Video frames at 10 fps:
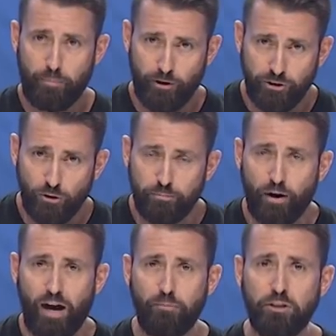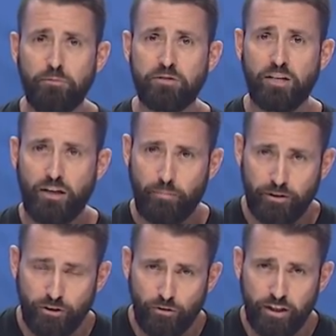and upon your own problems,
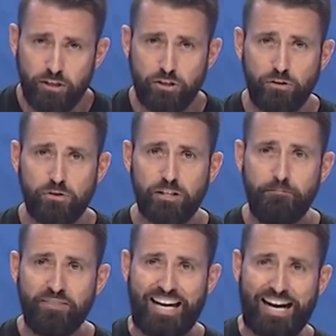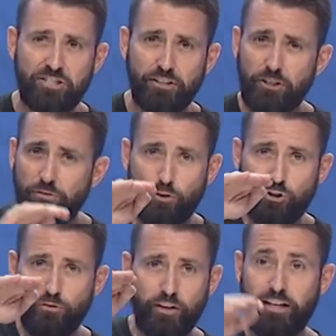upon your own issues. And actually, you've,
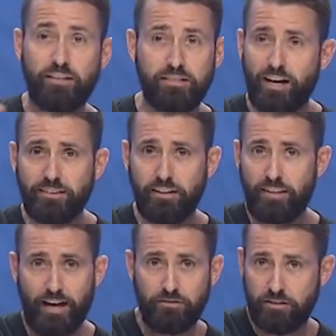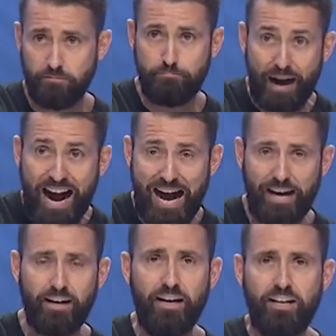you've and it's not that that's
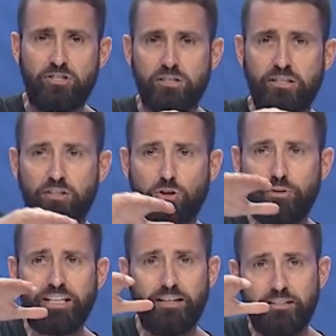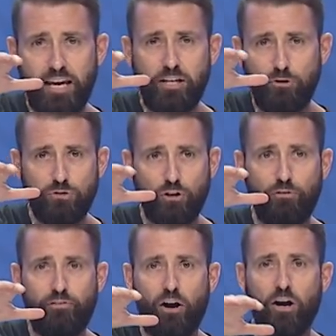bad, it's just that it's only going to take you so
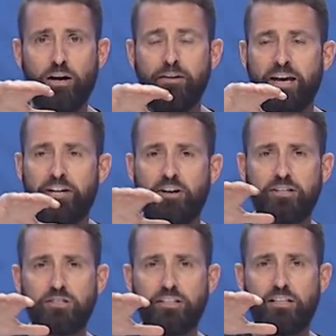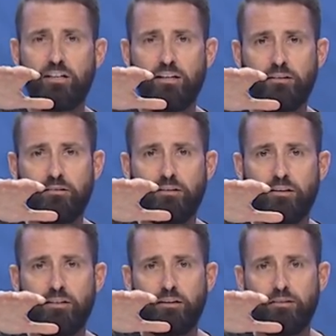far, and you're actually going to
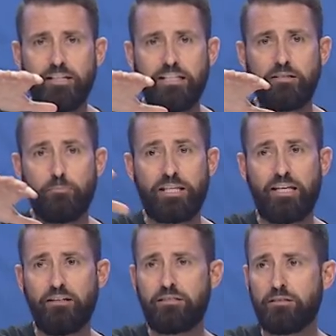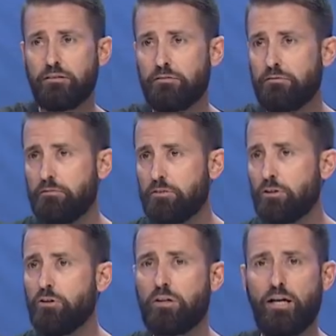need to begin to
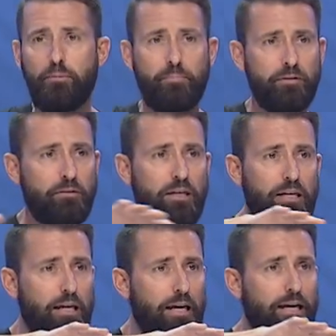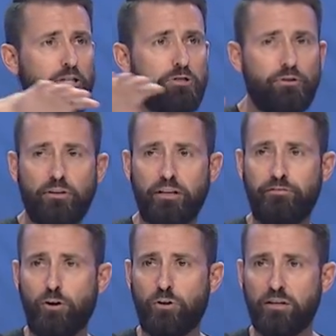to look up and to get externally
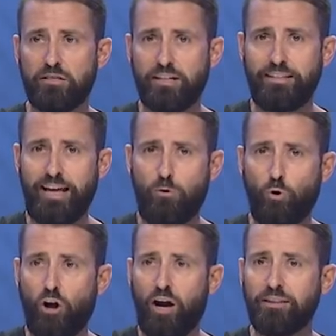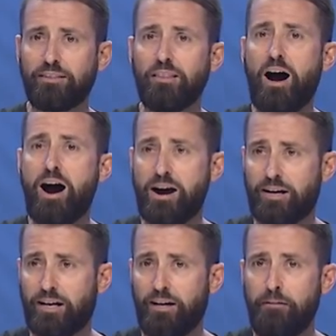focused, and that will
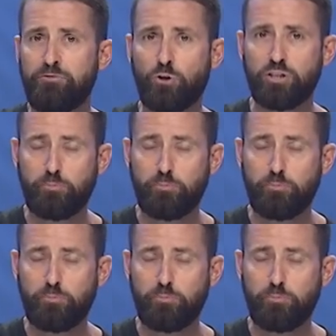unlock your